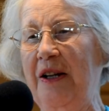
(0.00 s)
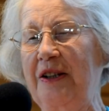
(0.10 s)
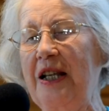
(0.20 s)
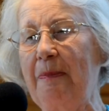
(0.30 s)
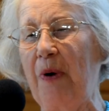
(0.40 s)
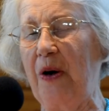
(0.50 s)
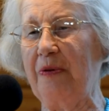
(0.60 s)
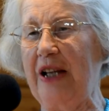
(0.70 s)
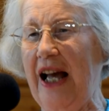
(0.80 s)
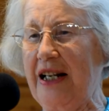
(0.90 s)

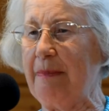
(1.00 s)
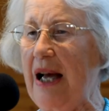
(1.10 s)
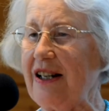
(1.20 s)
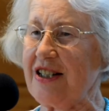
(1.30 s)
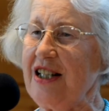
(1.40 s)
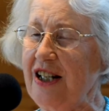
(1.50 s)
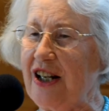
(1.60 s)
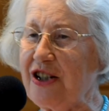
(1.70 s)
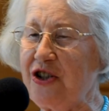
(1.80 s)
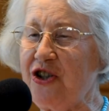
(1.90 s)
depot, and we had a magazine
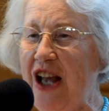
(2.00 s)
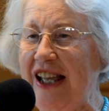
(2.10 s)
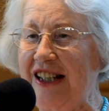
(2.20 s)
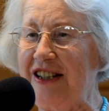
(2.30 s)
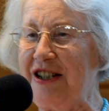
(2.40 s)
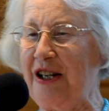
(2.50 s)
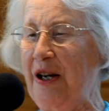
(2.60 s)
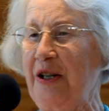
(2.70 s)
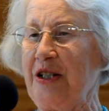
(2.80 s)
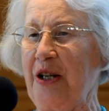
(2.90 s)
exchange.
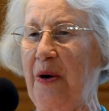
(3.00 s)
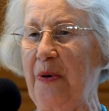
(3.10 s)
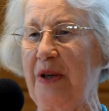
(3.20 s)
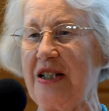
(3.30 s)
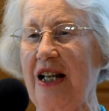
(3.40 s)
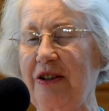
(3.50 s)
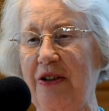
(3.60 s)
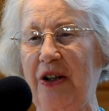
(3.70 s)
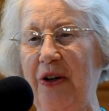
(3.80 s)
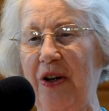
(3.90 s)
So we said
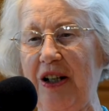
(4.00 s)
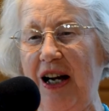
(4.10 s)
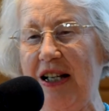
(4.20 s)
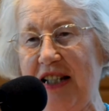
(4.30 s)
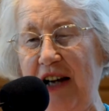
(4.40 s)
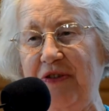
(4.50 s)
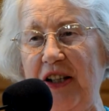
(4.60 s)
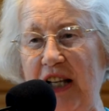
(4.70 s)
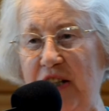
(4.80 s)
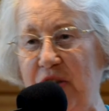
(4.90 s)
to the Girl Guides
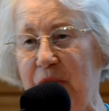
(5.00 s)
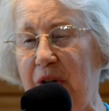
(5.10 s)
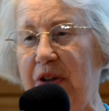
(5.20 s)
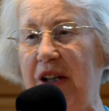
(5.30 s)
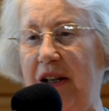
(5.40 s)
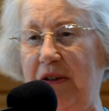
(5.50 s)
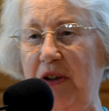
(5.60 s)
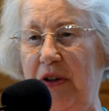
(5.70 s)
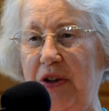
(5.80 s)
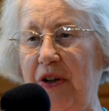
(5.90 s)
after they toured
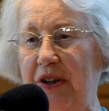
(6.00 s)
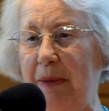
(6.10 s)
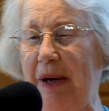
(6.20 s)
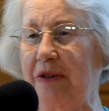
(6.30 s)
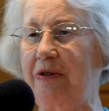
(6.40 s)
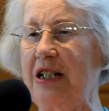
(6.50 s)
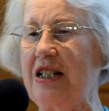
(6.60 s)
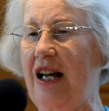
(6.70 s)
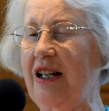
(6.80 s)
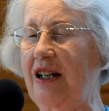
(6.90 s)
and learned about
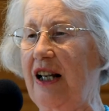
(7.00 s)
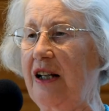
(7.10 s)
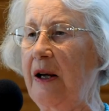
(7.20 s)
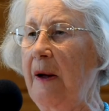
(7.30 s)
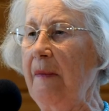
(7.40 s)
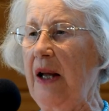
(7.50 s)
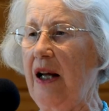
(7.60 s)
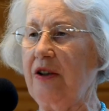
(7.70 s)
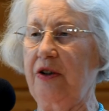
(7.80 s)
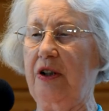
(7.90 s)
recycling,
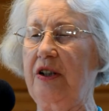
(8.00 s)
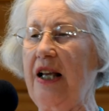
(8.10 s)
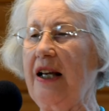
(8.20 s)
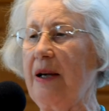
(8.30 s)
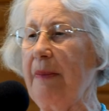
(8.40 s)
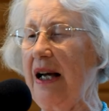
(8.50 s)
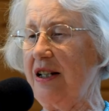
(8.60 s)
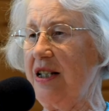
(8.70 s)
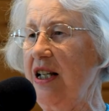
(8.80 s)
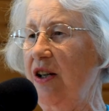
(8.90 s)
and you can take a
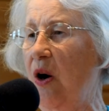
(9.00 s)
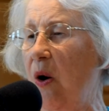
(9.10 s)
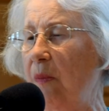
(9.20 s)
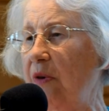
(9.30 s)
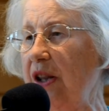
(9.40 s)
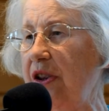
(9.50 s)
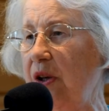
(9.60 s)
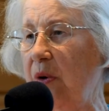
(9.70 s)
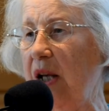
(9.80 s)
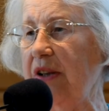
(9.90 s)
magazine home with
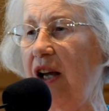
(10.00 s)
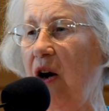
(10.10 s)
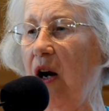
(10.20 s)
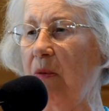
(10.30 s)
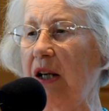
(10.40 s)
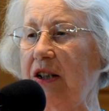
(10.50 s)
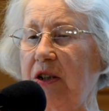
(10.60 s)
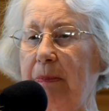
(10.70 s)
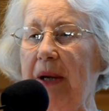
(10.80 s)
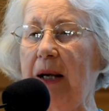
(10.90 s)
you, and they all
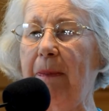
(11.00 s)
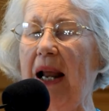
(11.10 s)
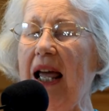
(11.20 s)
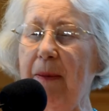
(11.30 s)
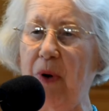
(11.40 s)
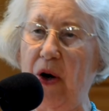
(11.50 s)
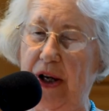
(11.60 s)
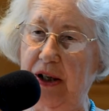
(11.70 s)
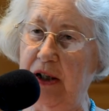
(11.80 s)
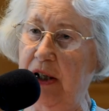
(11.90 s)
wanted to pick
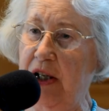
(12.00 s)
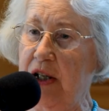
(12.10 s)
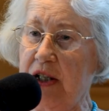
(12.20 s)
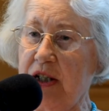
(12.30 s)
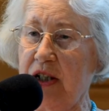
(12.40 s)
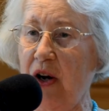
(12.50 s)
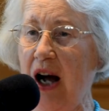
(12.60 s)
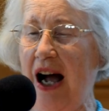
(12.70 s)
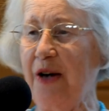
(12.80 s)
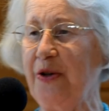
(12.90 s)
Playboy. So
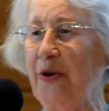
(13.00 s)
how do